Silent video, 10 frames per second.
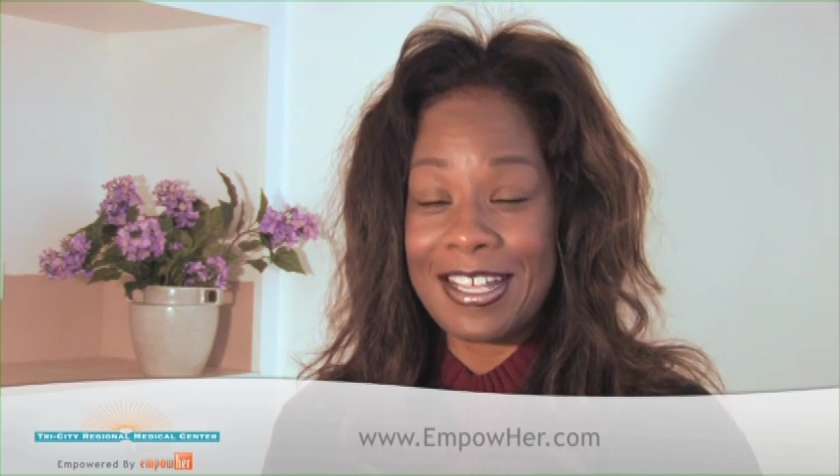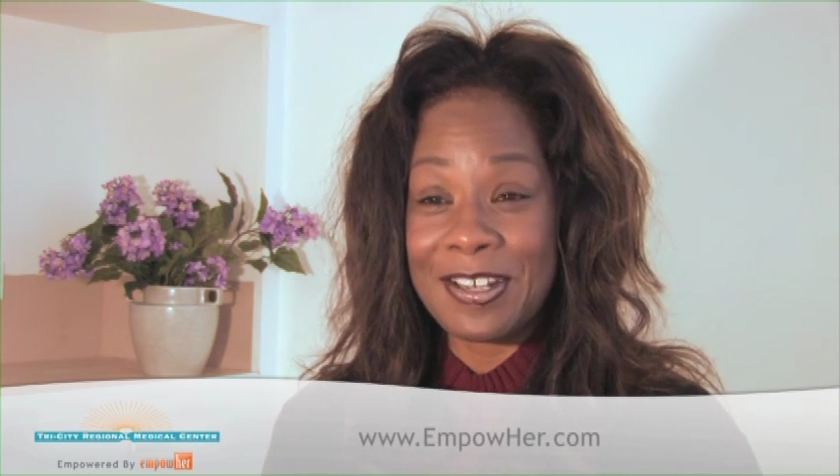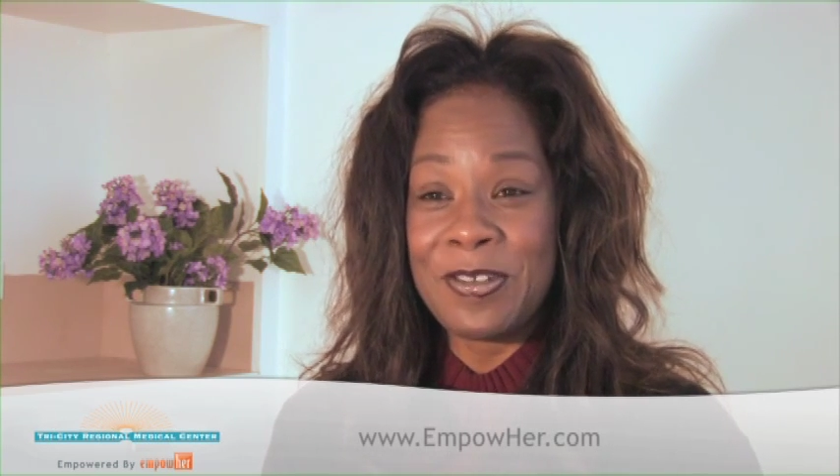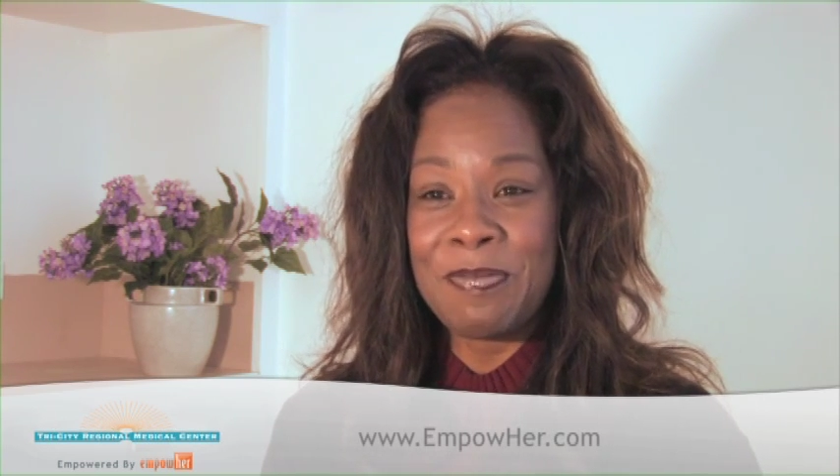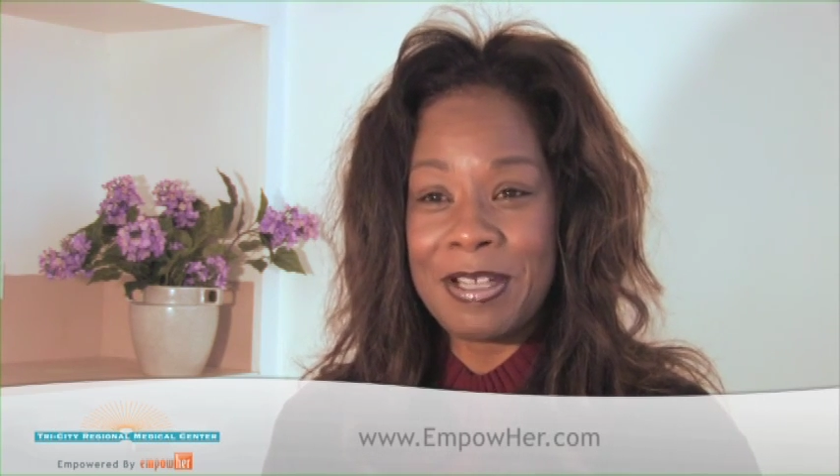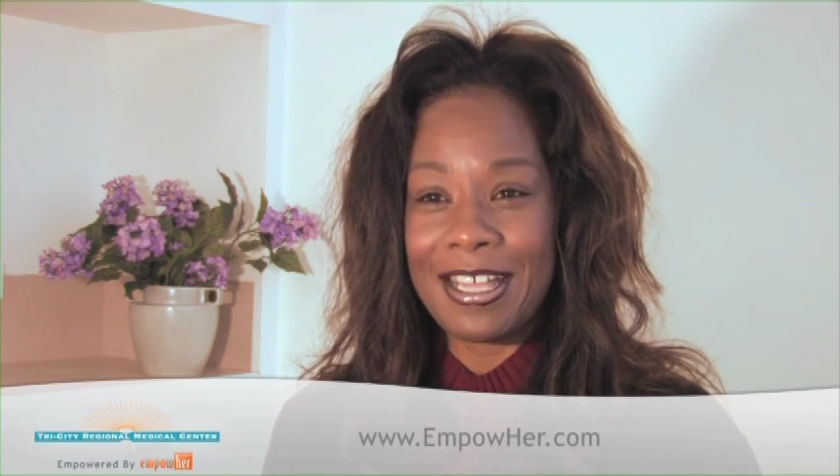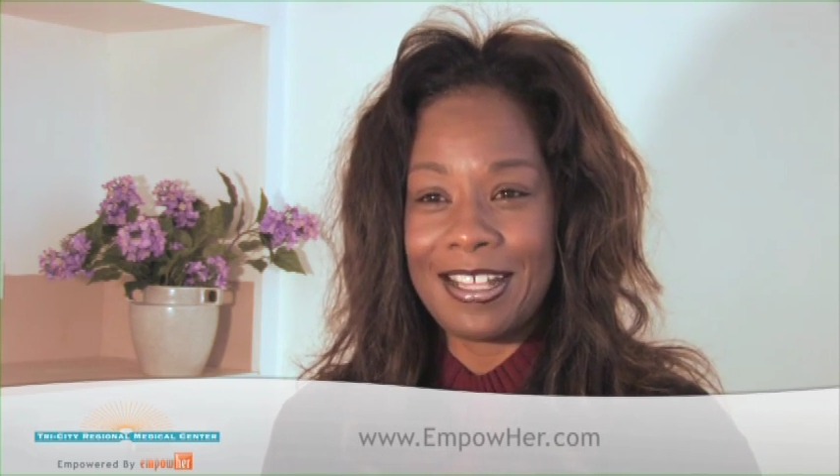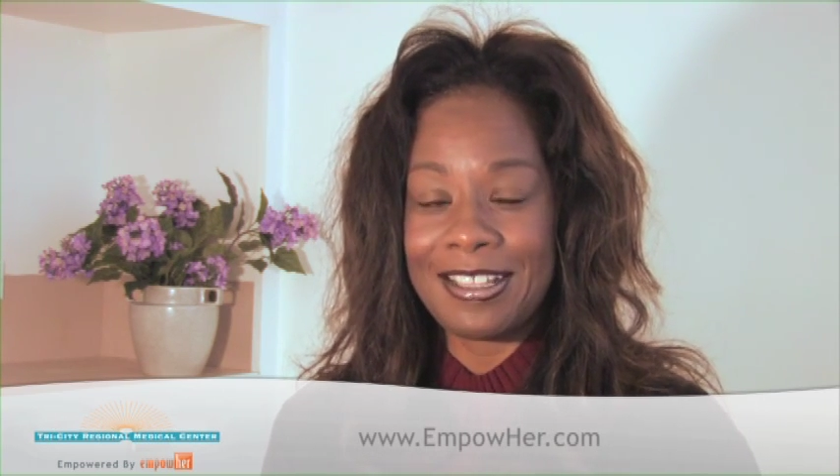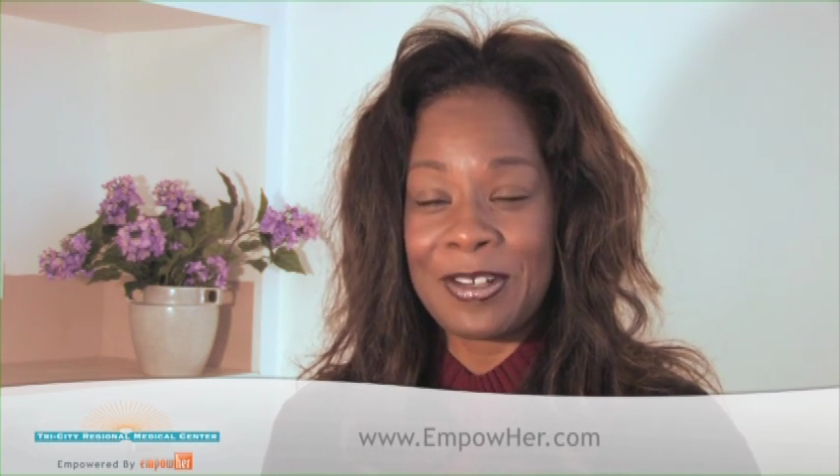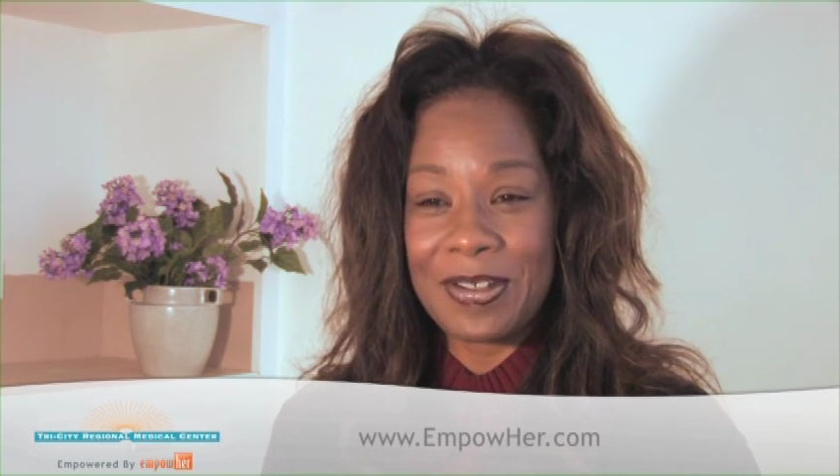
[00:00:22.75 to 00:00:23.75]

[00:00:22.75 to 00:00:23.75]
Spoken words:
that knew me at